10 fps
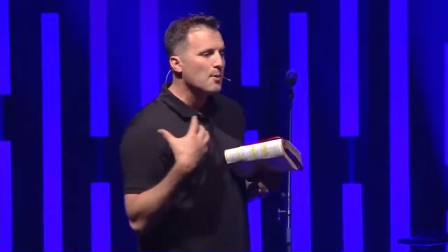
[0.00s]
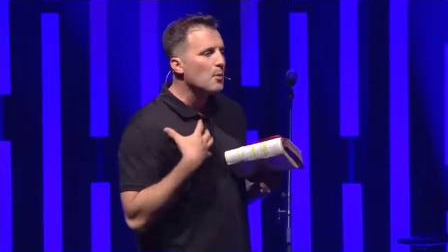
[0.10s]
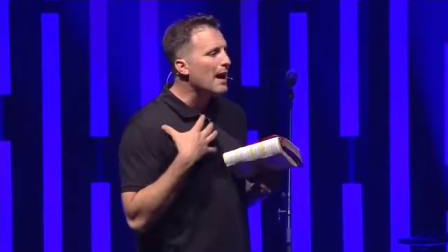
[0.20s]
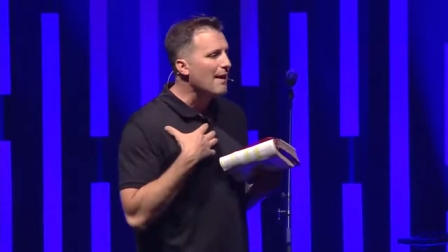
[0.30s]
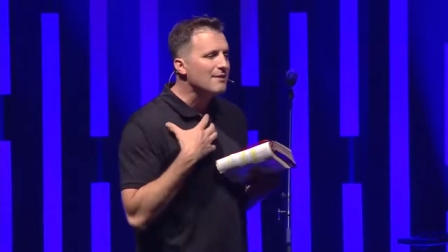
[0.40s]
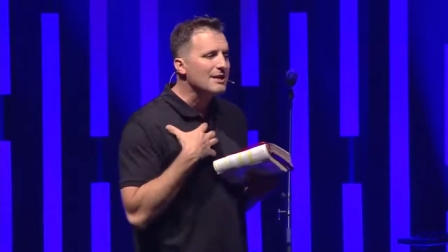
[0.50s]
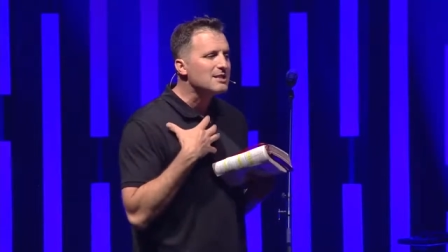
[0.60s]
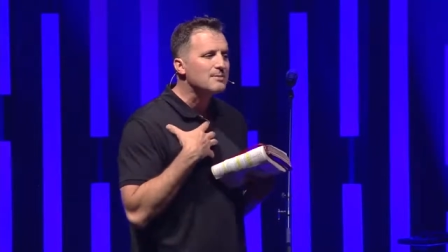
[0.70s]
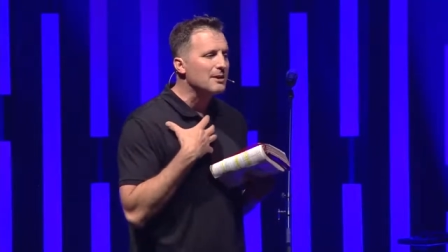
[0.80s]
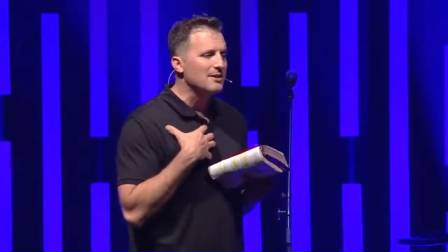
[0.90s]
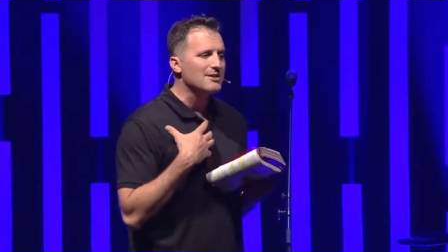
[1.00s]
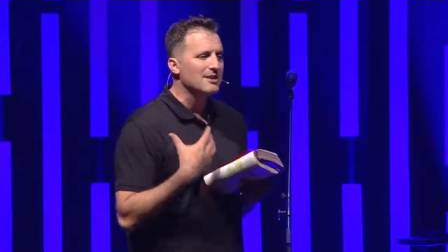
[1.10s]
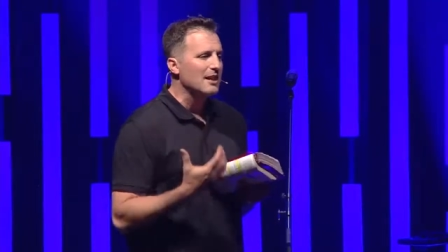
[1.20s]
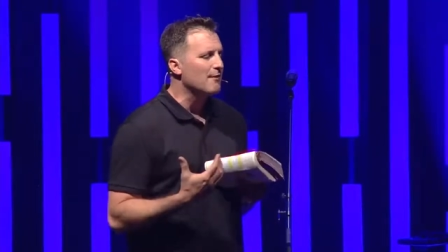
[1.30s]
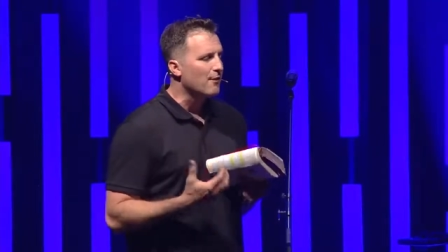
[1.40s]
But we haven't
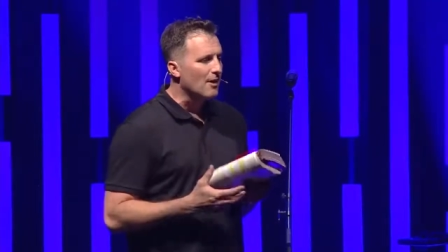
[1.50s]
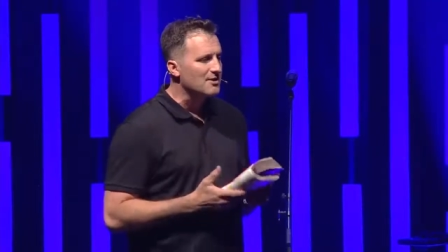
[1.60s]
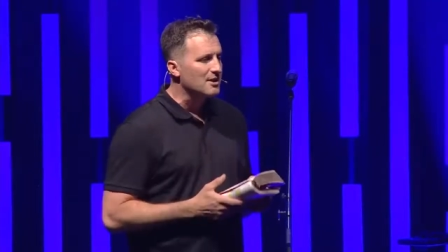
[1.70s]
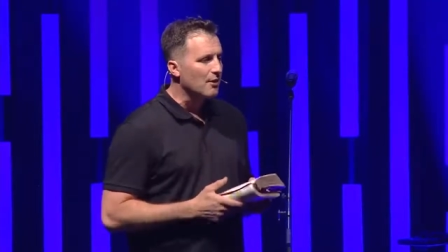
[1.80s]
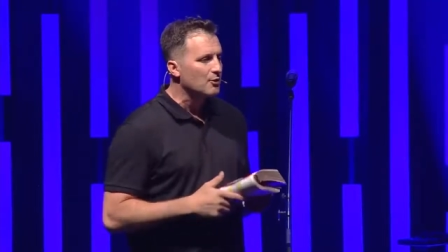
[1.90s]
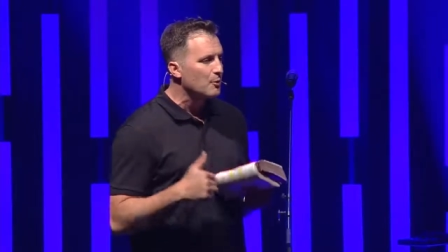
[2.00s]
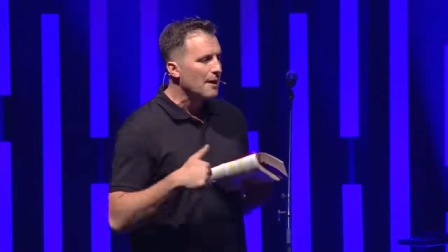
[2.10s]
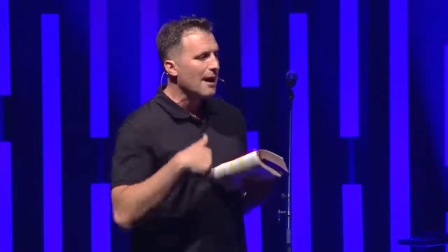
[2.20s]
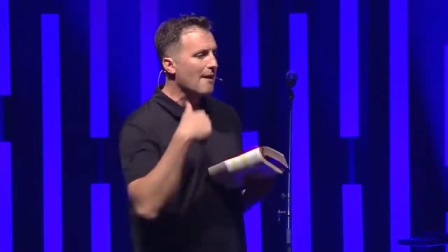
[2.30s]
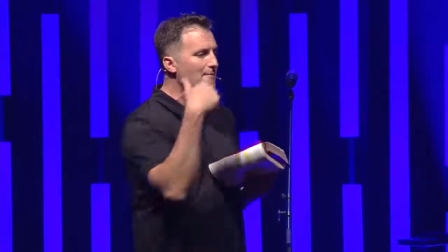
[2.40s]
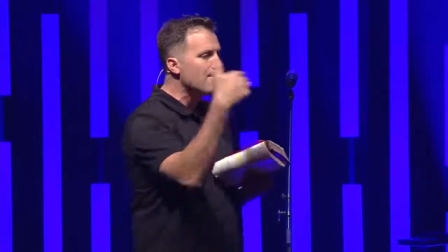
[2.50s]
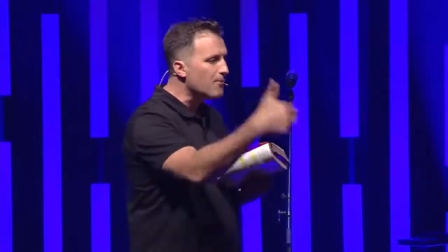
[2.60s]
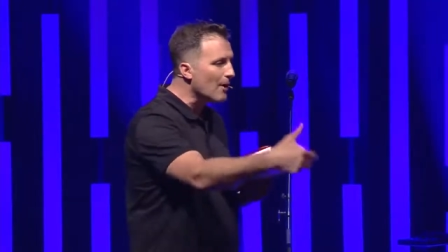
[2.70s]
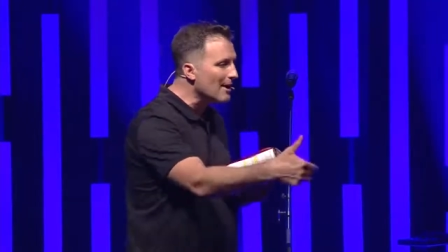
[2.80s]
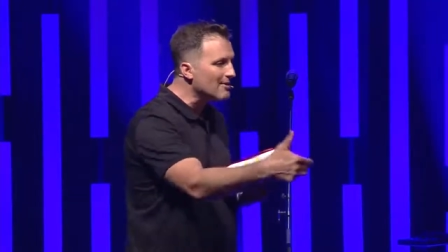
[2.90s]
experienced it yet for ourselves. So we may have
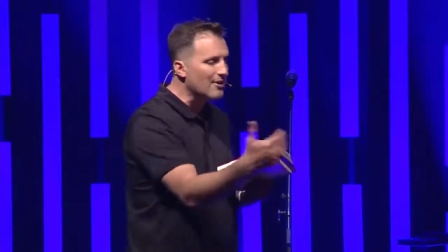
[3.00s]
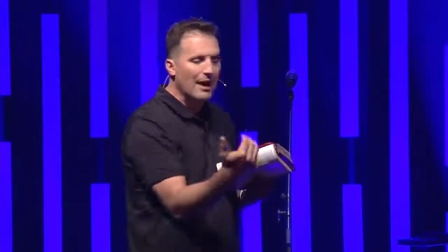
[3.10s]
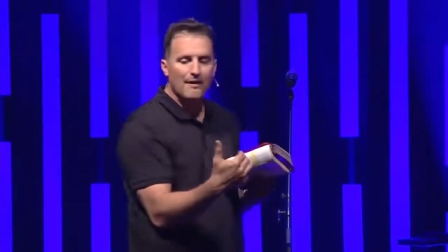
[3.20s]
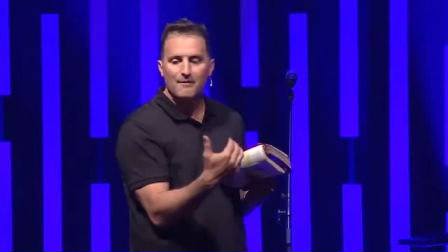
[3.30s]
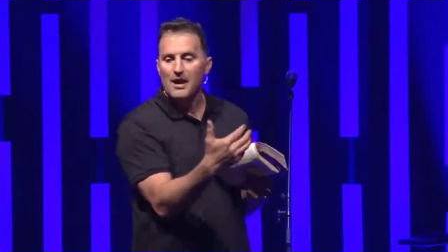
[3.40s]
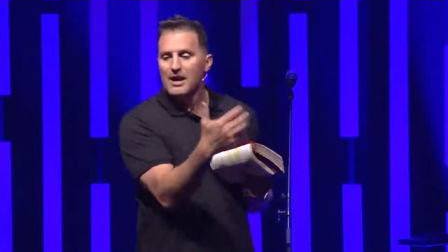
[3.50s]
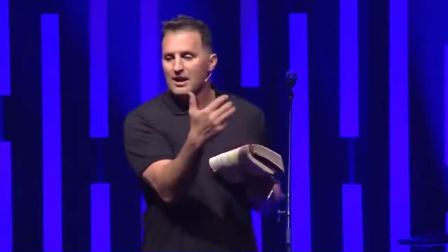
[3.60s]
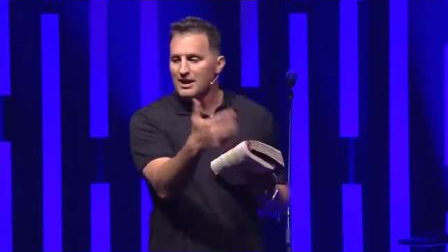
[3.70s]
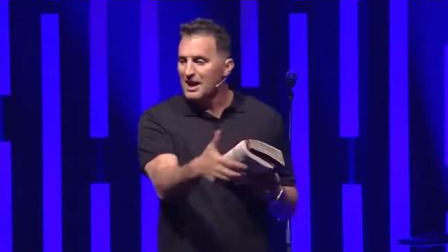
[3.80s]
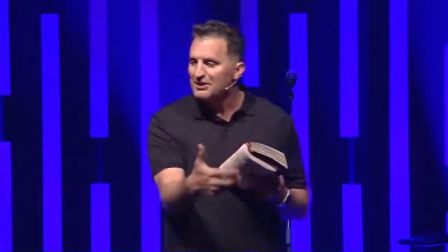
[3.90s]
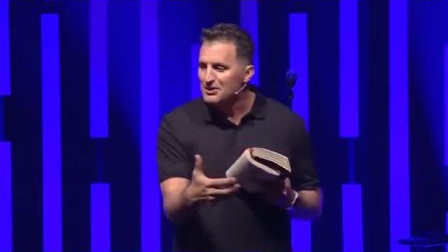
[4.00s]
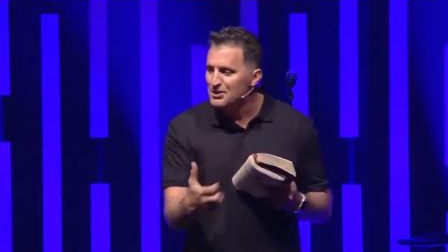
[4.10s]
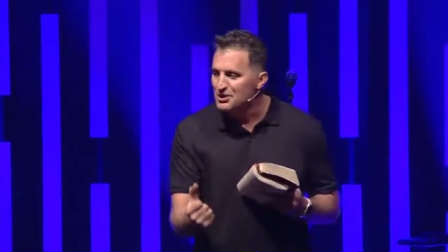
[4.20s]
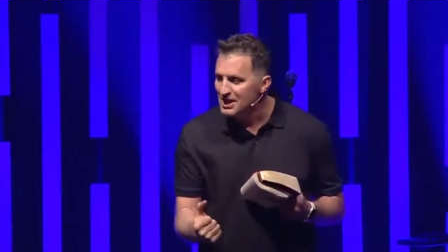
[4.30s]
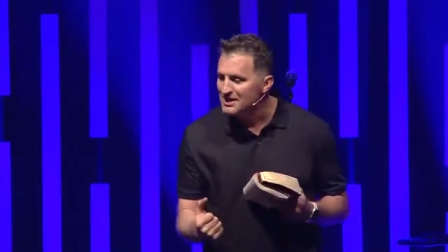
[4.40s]
friends that have connected
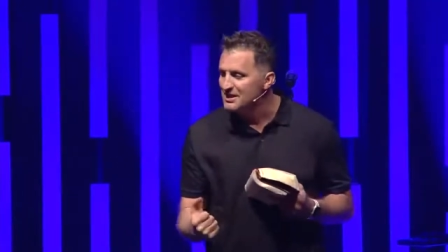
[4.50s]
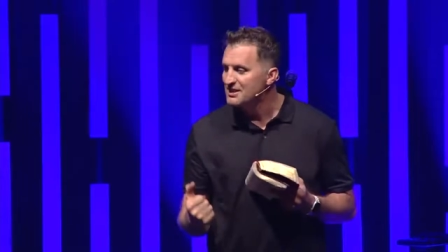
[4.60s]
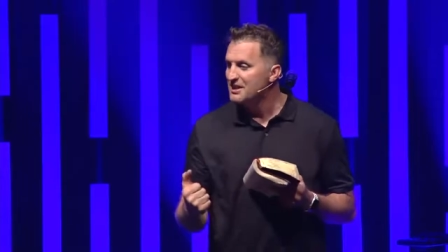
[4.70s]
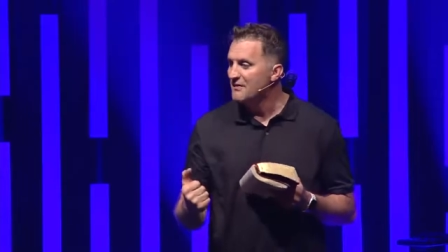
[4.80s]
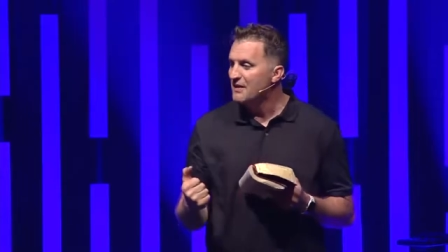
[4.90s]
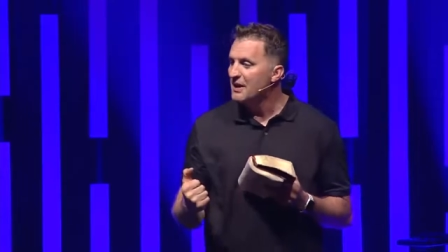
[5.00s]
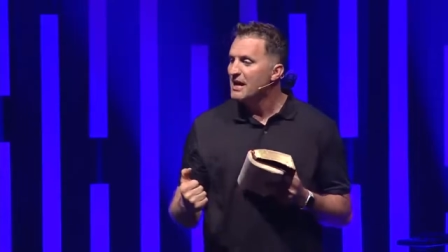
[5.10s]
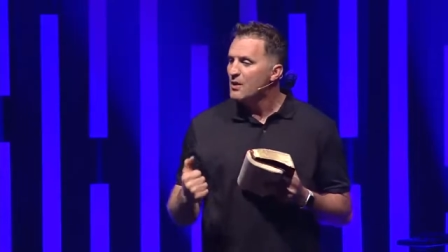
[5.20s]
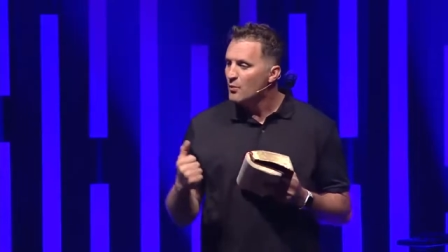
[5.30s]
to Jesus in a very